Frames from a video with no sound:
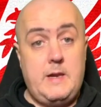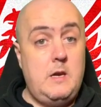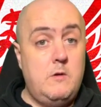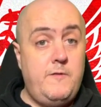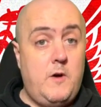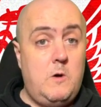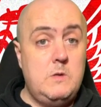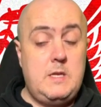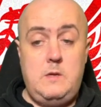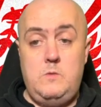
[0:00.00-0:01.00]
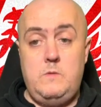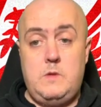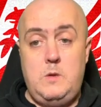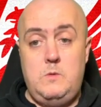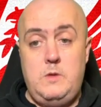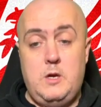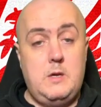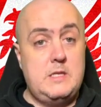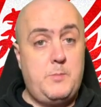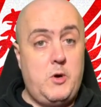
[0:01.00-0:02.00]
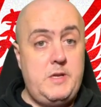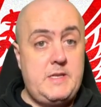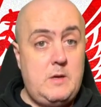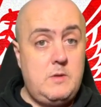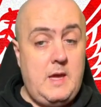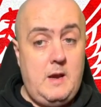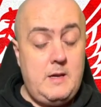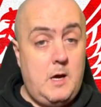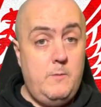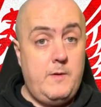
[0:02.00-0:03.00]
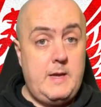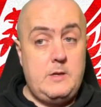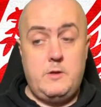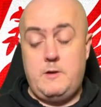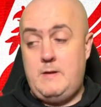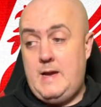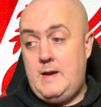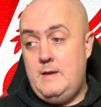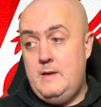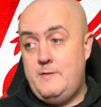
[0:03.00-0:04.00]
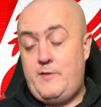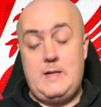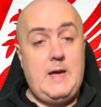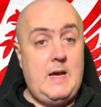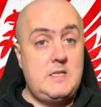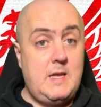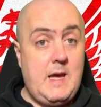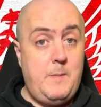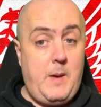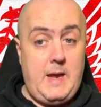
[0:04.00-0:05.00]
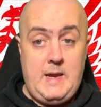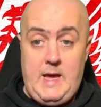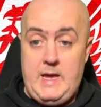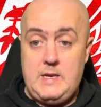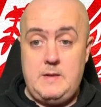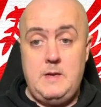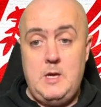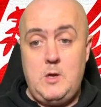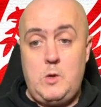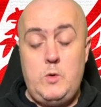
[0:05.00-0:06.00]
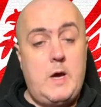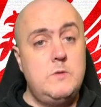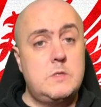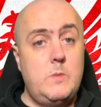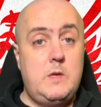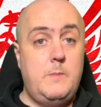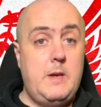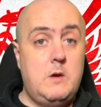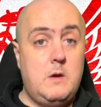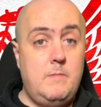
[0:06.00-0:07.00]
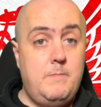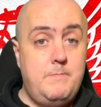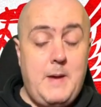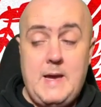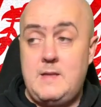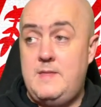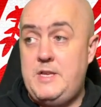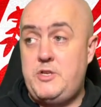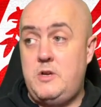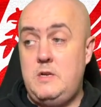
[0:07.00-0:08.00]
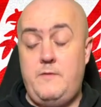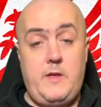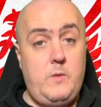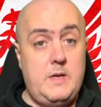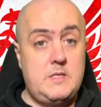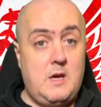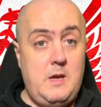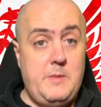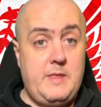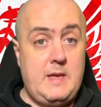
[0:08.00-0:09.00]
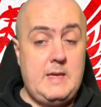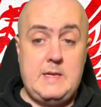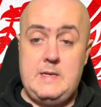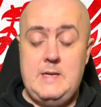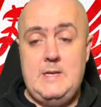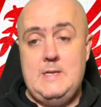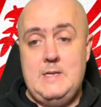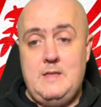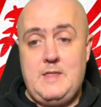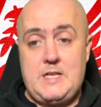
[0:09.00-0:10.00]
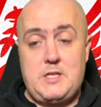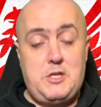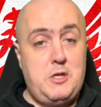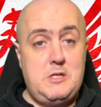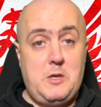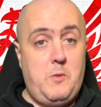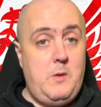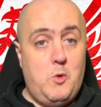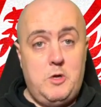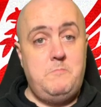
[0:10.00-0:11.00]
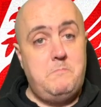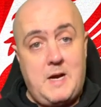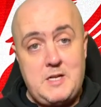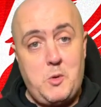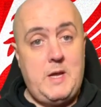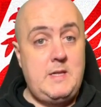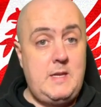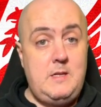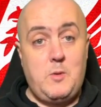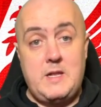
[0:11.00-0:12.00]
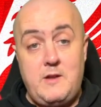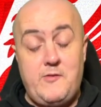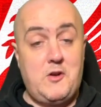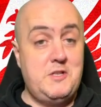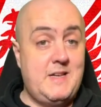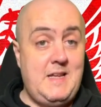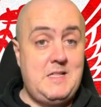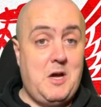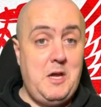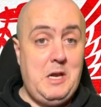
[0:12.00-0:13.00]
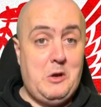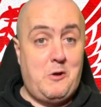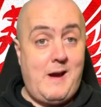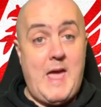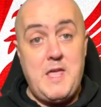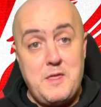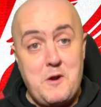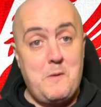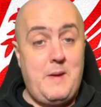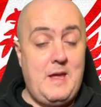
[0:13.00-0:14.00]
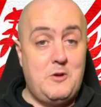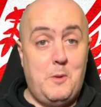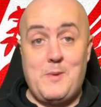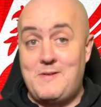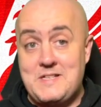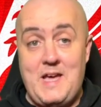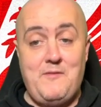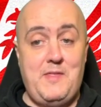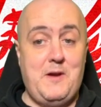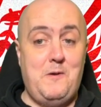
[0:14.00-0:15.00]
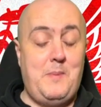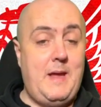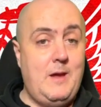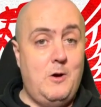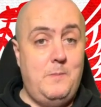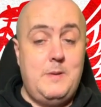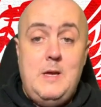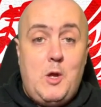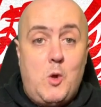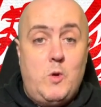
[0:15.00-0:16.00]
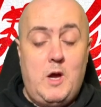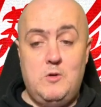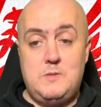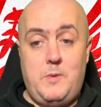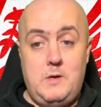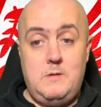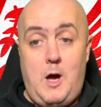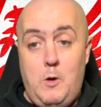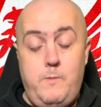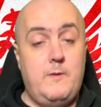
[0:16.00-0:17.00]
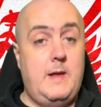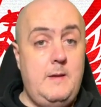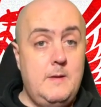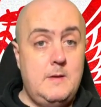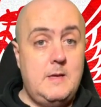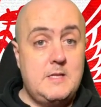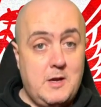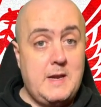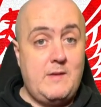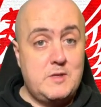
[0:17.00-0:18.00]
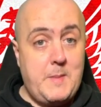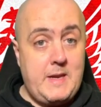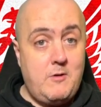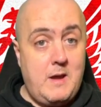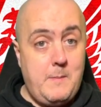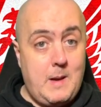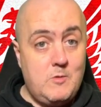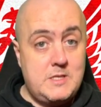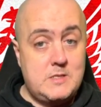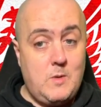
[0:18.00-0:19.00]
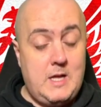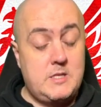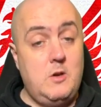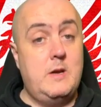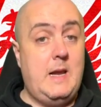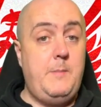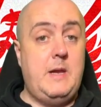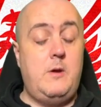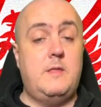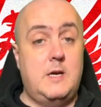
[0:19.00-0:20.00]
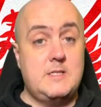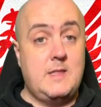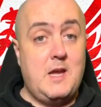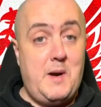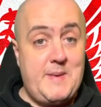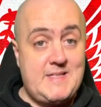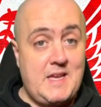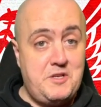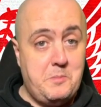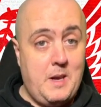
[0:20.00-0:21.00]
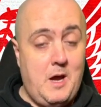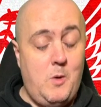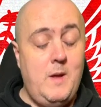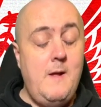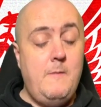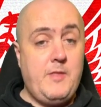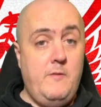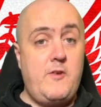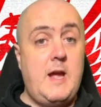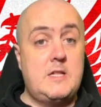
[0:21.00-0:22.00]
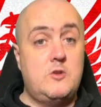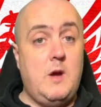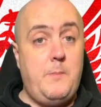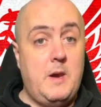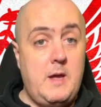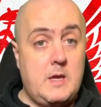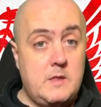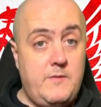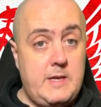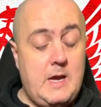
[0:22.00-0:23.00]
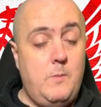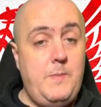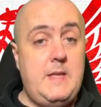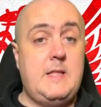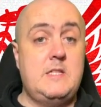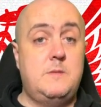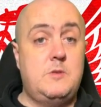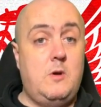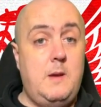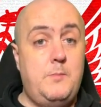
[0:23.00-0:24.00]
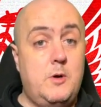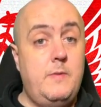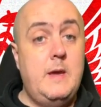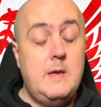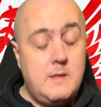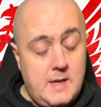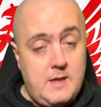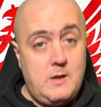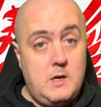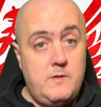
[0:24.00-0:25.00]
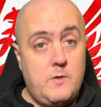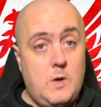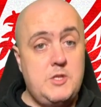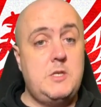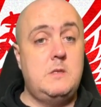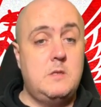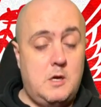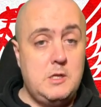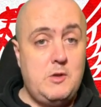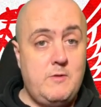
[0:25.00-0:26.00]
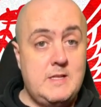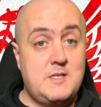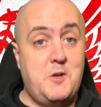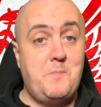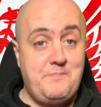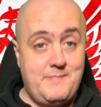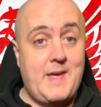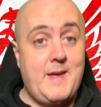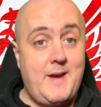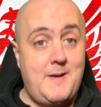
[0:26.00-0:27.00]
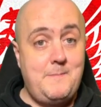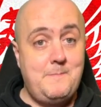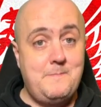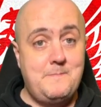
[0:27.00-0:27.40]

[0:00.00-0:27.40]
And I look forward to Jürgen's boys out there and hopefully another fantastic campaign ahead. And who knows? We could be looking back in this shirt in a few years' time and thinking that's the shirt that we won our 21st league title or our 8th European Cup or our 7th European Cup. Who knows? But hopefully it's going to give us many great memories as well. So look, let me know your thoughts in the comments section below. Don't forget to drop a like on the video. Hit that subscribe button. Thank you guys for watching. Talk to you real soon. Take care.